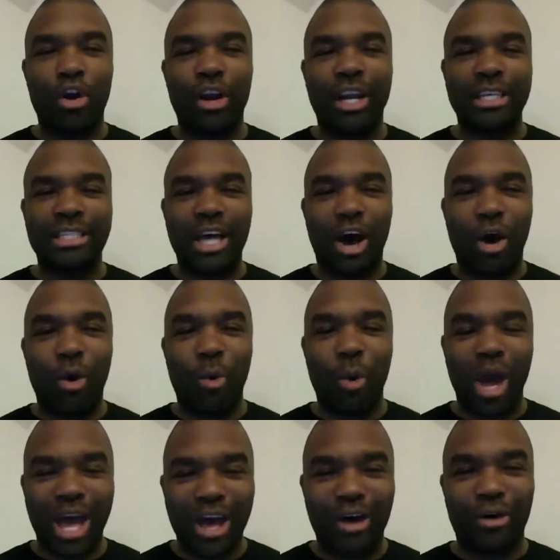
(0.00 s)
It is all
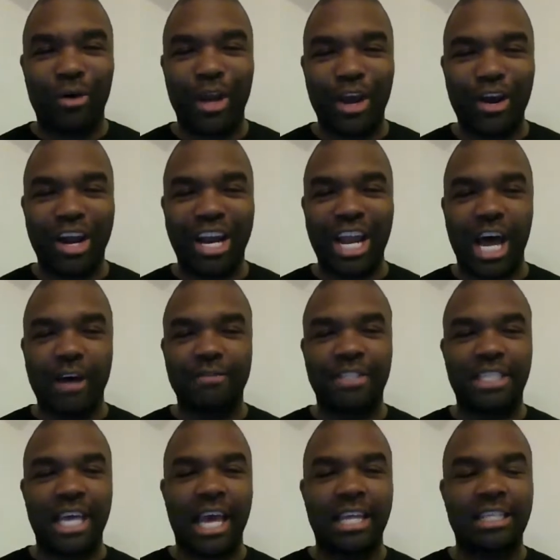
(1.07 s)
well here at Enough
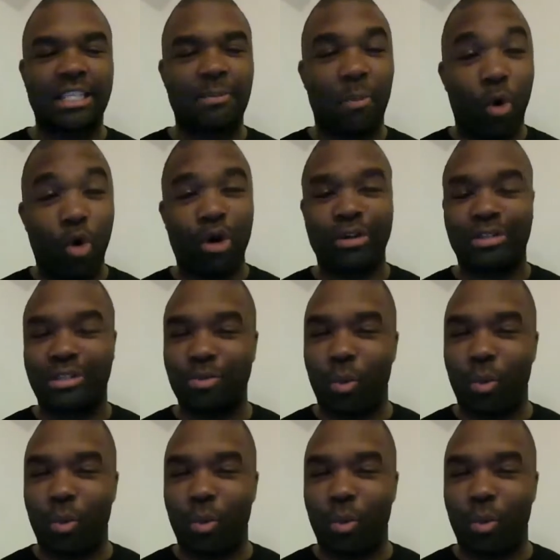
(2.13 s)
Said Sports.